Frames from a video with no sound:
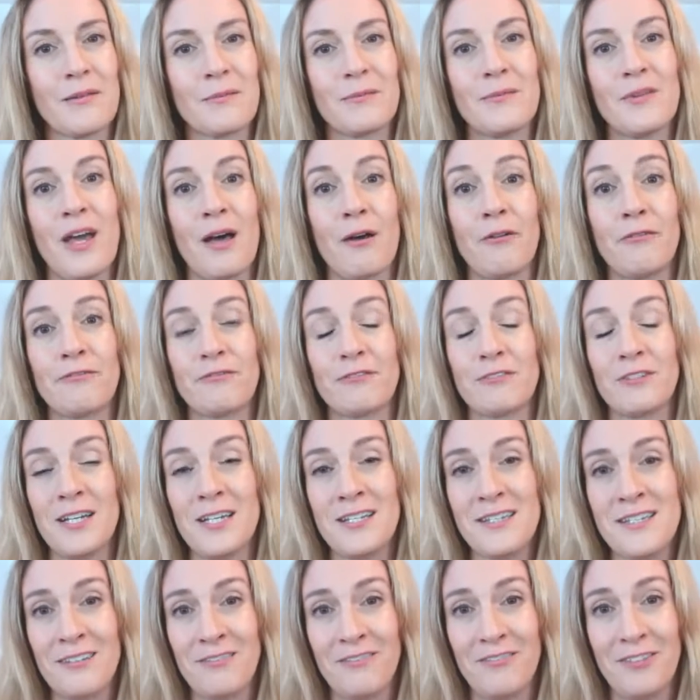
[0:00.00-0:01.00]
Now,
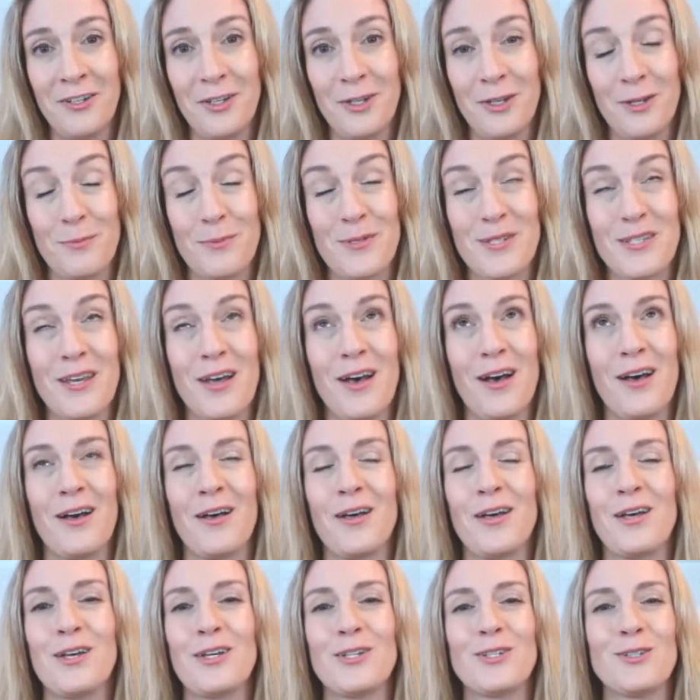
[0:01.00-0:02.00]
phrasal verbs are
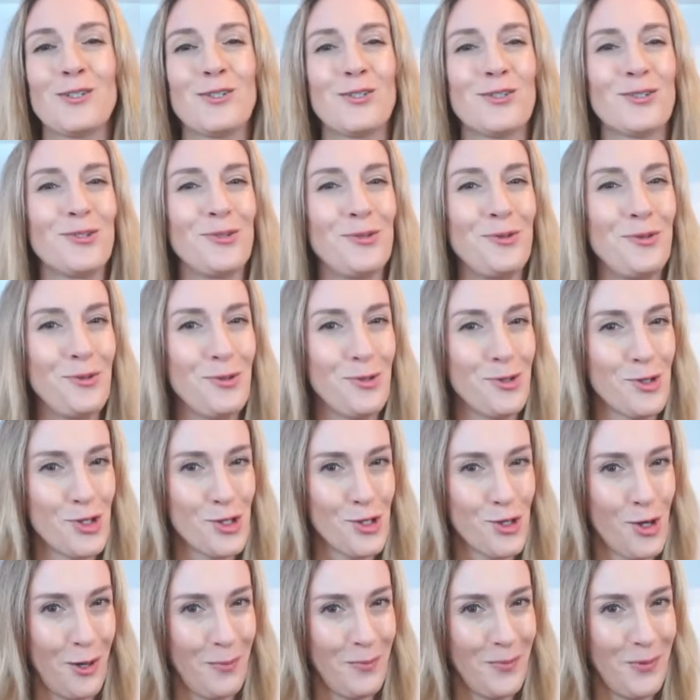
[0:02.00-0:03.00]
a huge
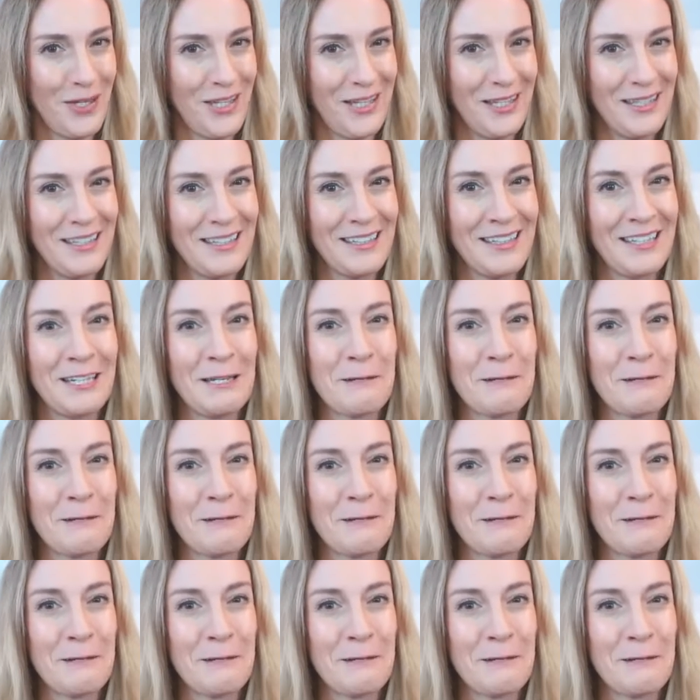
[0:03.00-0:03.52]
topic.